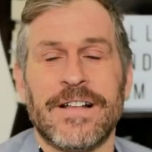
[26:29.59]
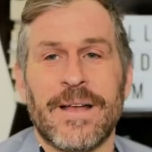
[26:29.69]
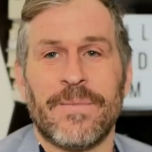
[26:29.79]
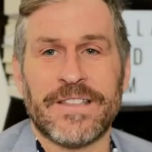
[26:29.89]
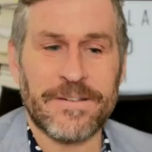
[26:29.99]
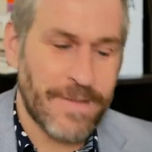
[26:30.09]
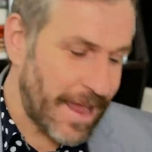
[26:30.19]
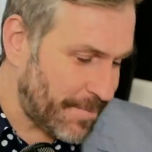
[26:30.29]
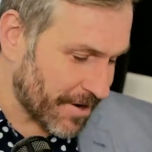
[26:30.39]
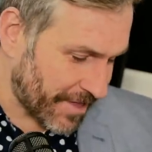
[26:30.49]
But then
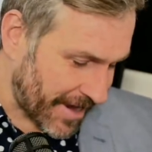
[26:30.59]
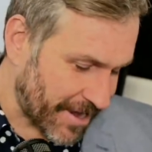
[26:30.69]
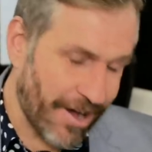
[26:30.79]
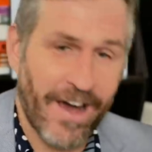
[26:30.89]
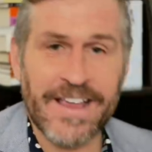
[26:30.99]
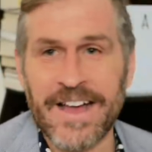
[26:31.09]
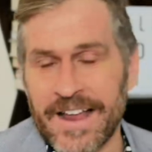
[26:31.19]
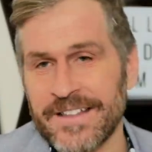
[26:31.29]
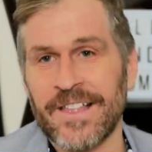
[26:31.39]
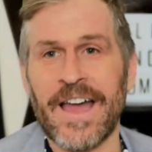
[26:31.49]
maybe you're like, oh, I
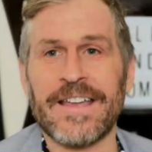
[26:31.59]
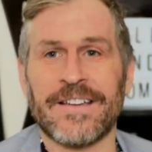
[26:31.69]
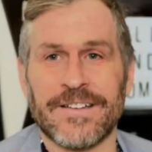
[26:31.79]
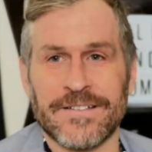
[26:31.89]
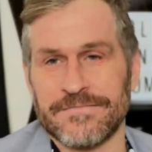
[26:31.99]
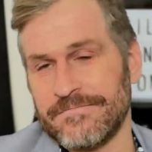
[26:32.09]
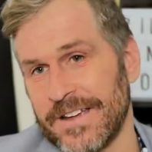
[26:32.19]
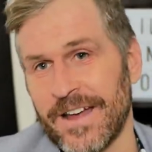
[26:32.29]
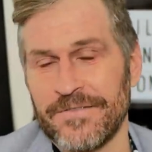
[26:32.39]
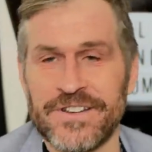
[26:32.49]
kind of like, you
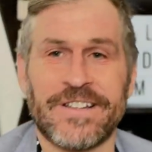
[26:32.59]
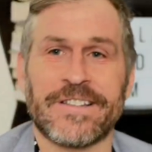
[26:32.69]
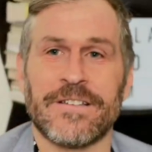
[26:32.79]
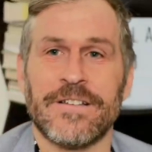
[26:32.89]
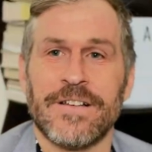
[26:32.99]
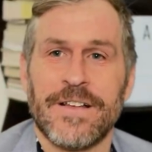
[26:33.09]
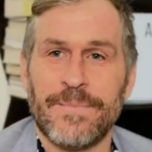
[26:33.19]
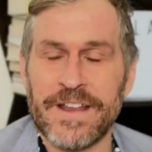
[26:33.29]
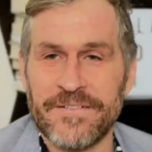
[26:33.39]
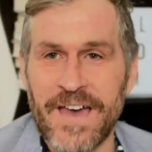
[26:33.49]
know, just
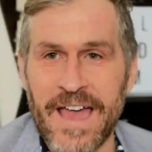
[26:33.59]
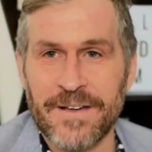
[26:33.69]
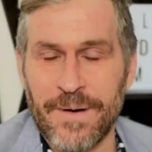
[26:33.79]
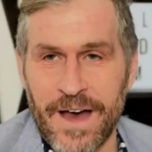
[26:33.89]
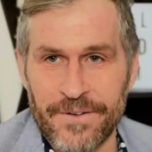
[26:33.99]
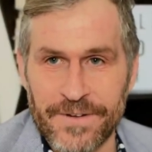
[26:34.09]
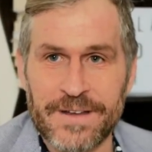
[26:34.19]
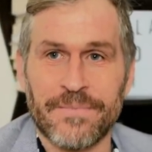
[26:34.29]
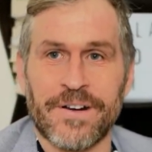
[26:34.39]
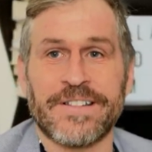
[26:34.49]
being a vagabond and
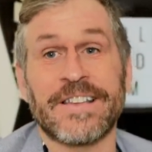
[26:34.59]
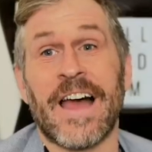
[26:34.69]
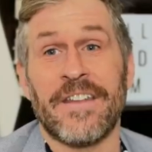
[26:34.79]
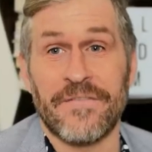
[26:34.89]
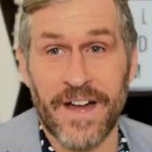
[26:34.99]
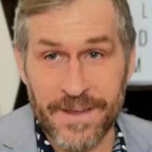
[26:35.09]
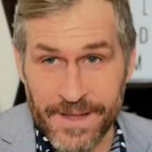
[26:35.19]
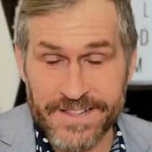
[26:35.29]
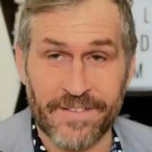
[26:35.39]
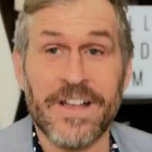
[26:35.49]
reading books and kind of finding
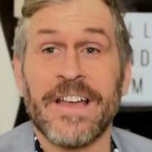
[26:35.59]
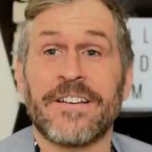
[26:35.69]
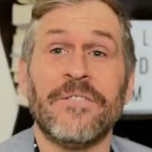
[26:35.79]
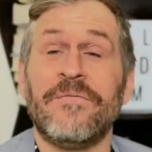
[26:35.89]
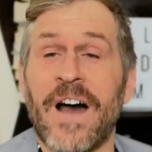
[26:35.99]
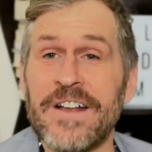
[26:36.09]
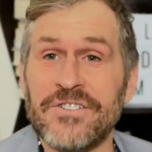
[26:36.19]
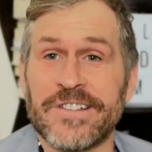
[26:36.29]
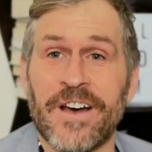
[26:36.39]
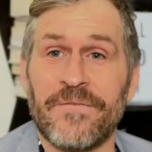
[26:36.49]
myself. Go find
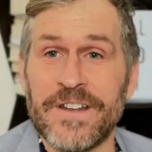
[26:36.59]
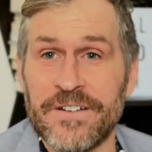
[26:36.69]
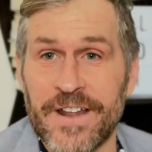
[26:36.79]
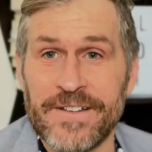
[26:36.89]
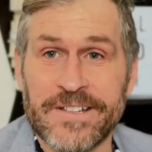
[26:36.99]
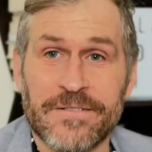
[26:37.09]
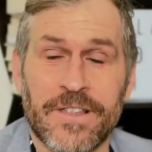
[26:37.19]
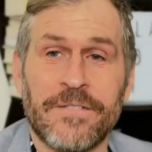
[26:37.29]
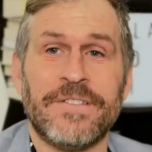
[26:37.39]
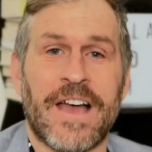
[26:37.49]
yourself when you don't have any student
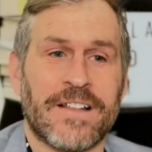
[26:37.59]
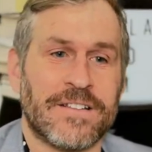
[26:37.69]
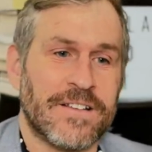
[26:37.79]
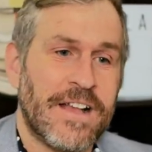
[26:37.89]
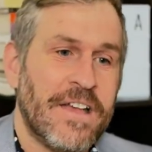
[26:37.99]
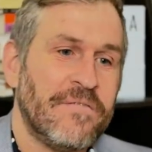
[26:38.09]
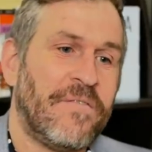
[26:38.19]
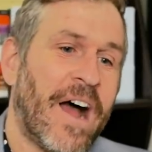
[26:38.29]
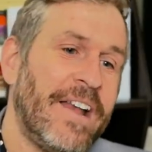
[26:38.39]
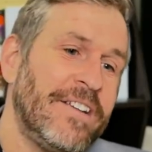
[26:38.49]
loan debt.
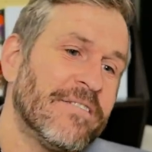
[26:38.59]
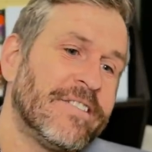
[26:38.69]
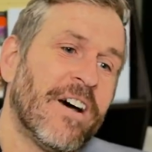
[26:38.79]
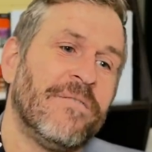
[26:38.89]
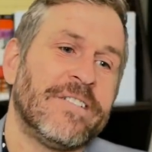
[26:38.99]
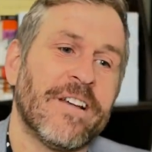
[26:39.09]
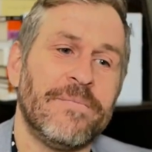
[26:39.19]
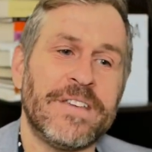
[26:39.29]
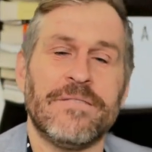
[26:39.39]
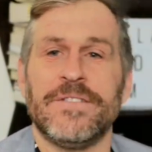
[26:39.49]
Finding yourself is
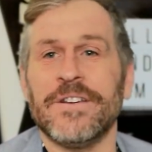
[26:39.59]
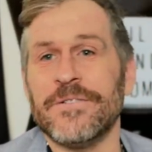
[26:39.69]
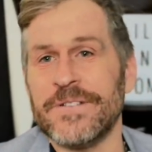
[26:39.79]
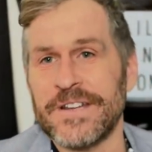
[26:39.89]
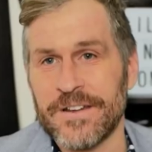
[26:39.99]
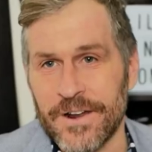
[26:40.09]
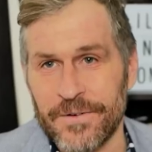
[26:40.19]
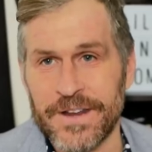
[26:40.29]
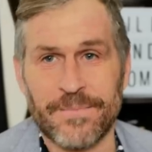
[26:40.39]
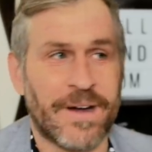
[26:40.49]
something you do when you don't
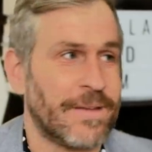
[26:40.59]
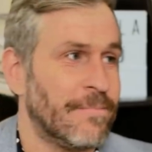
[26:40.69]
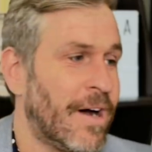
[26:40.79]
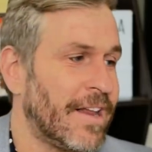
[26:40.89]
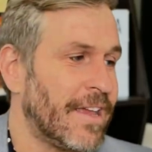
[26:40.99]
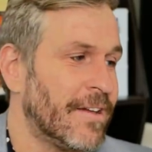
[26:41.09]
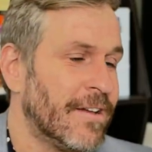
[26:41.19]
owe anybody money.